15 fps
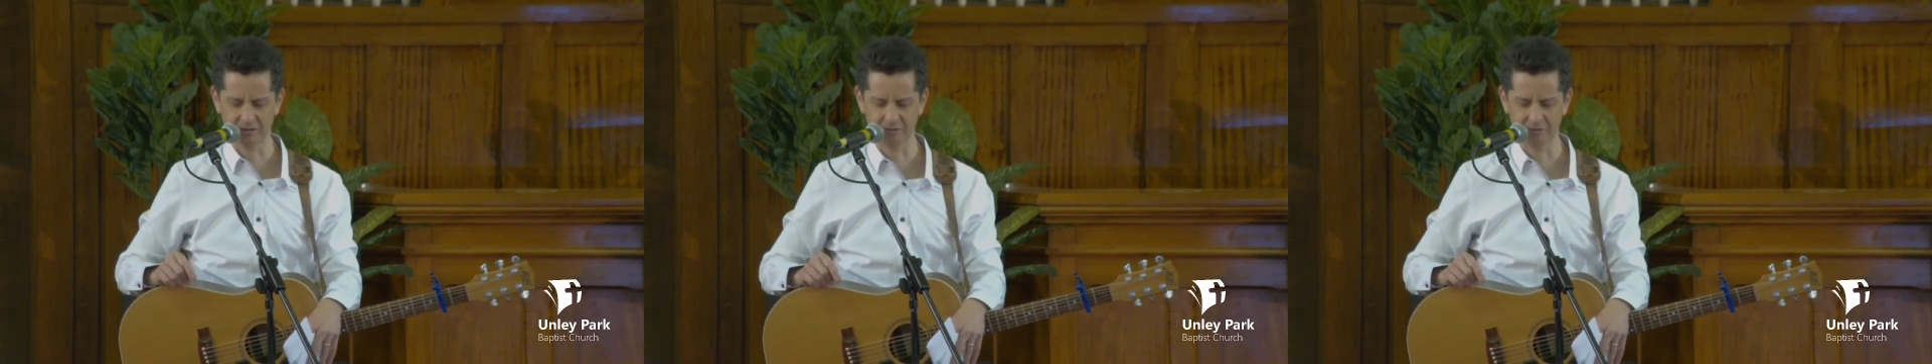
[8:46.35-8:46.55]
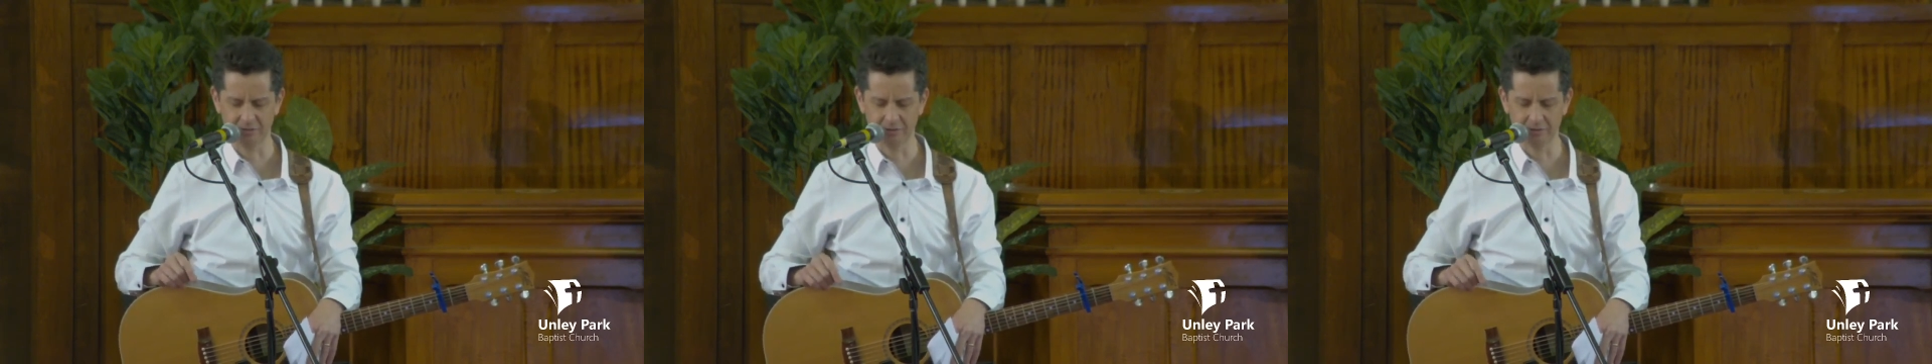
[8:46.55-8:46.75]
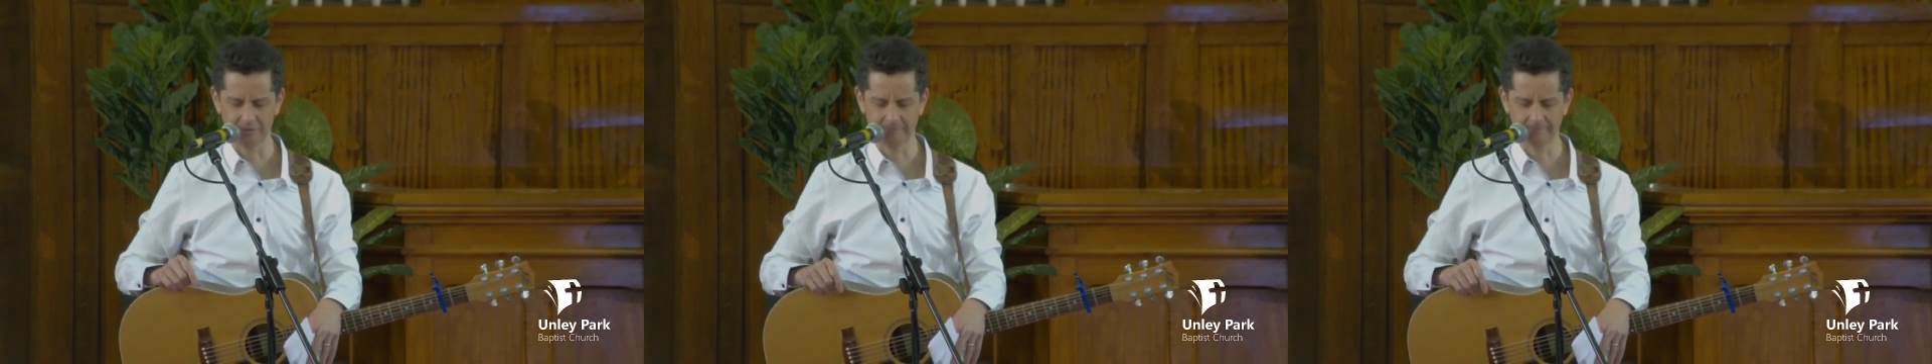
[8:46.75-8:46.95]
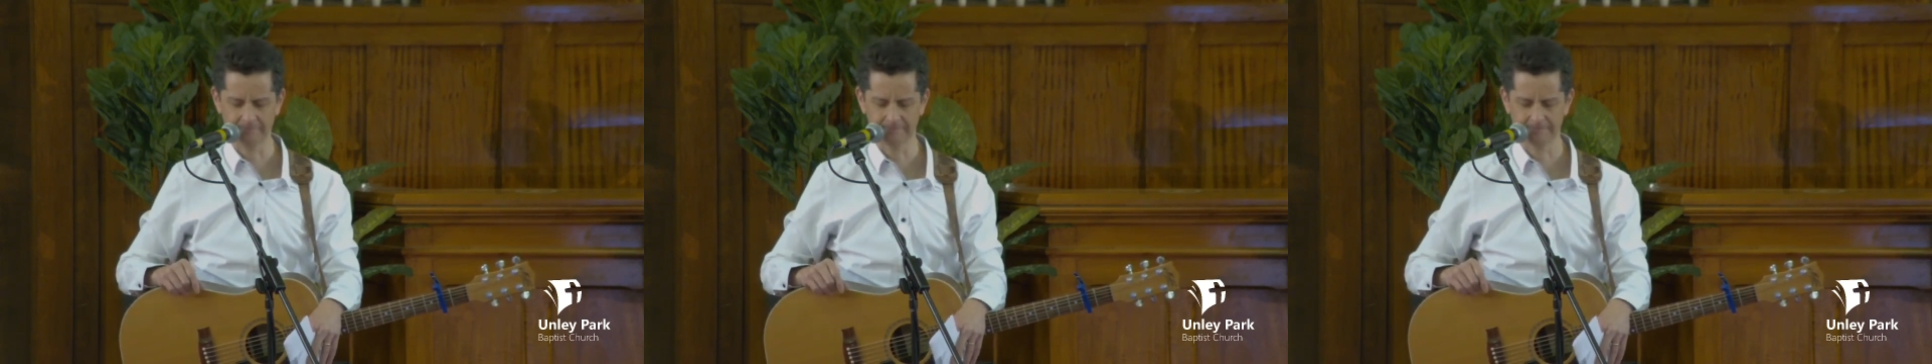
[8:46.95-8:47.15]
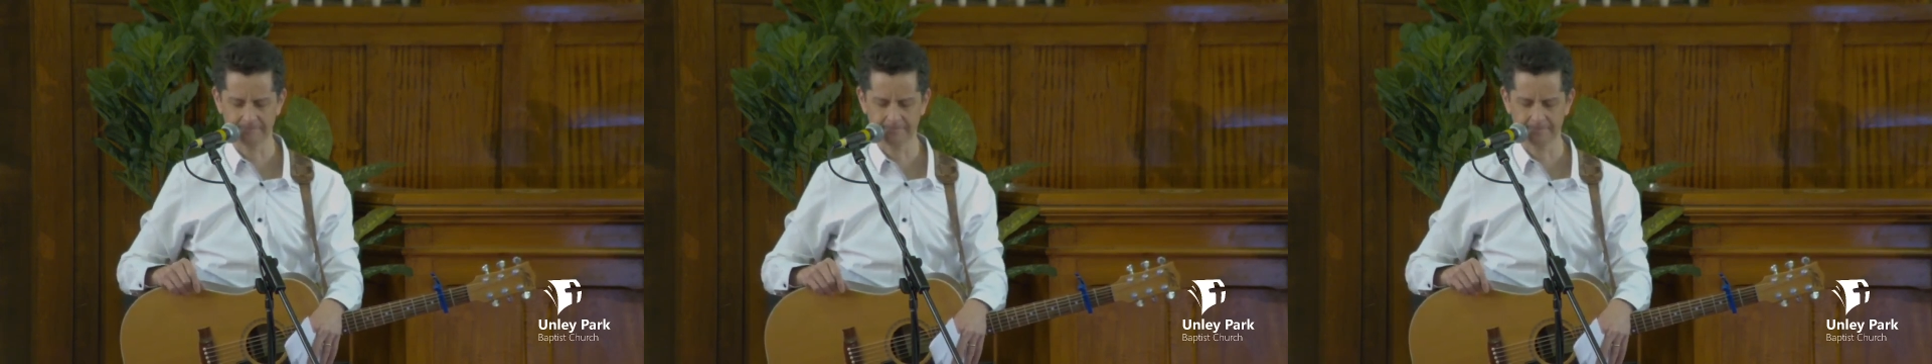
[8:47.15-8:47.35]
Lord.
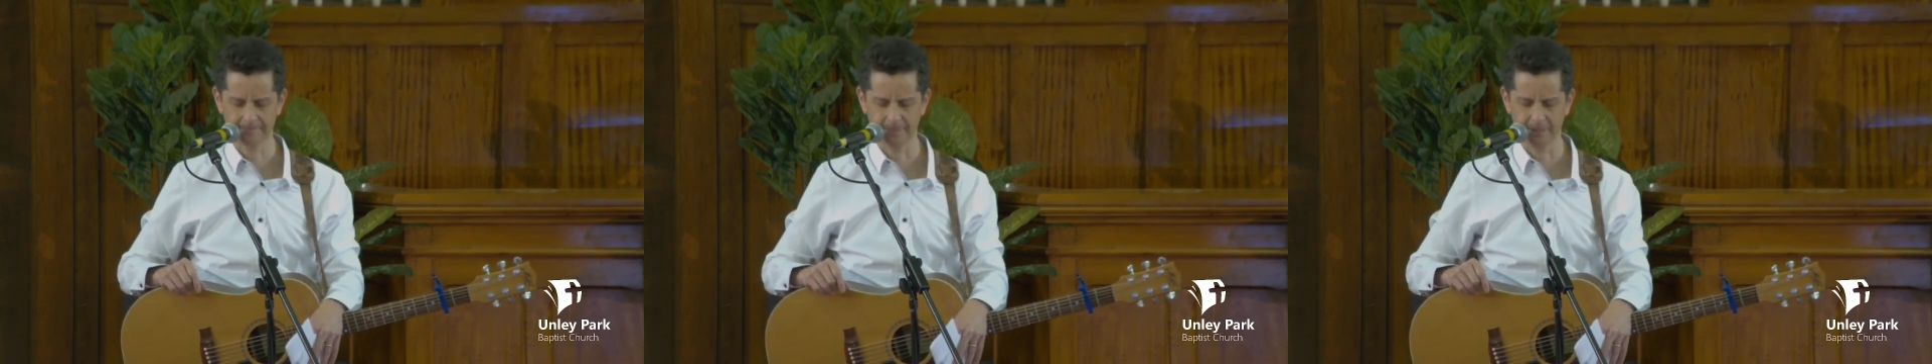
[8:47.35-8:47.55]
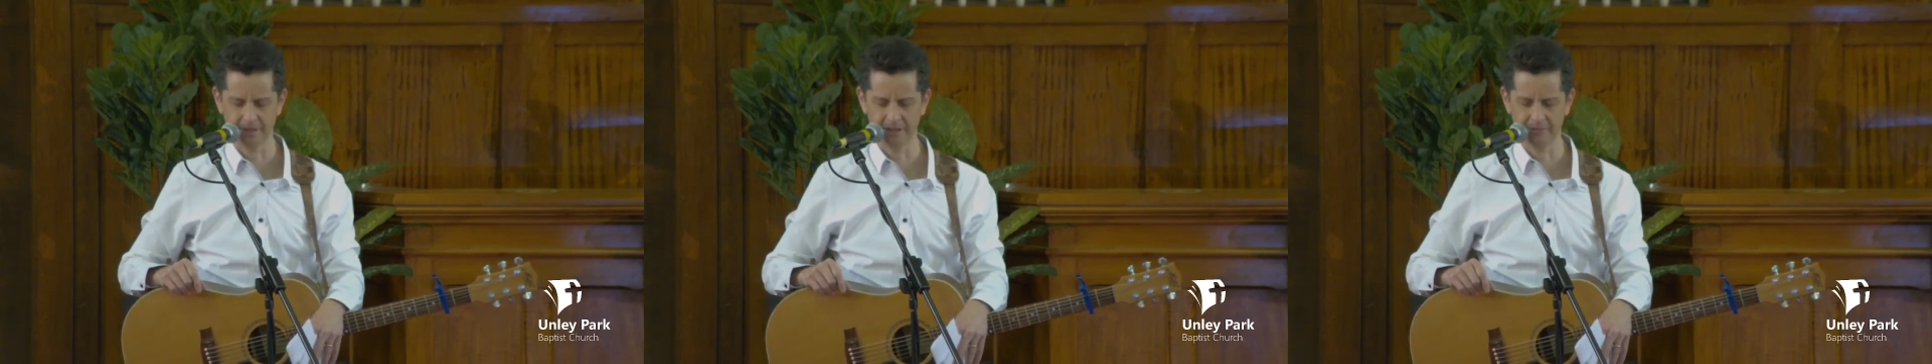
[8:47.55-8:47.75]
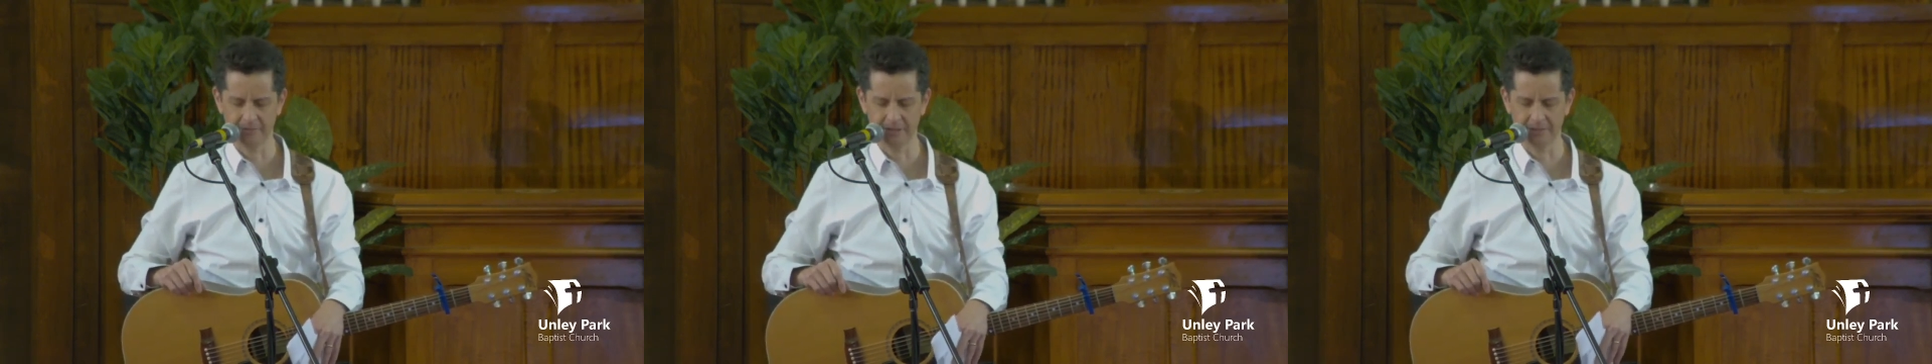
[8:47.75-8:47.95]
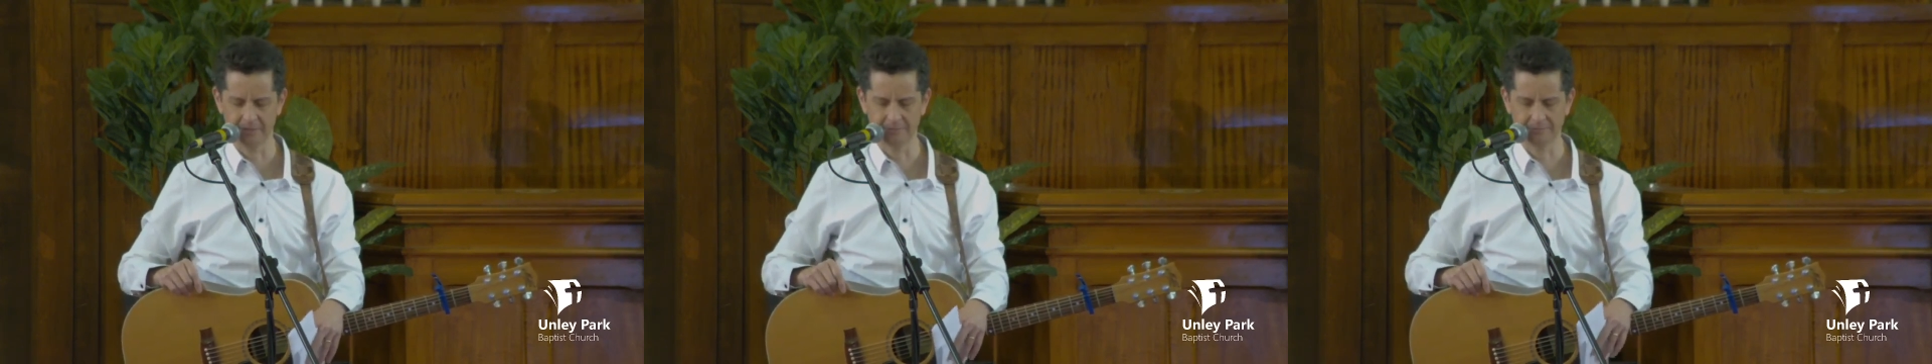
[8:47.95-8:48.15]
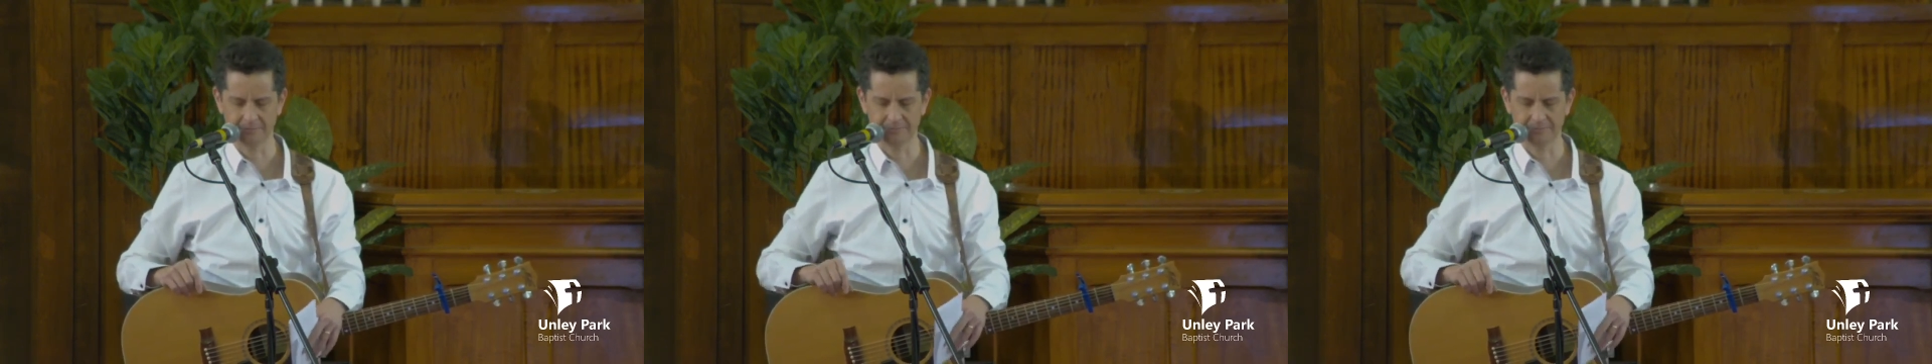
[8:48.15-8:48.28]
Amen.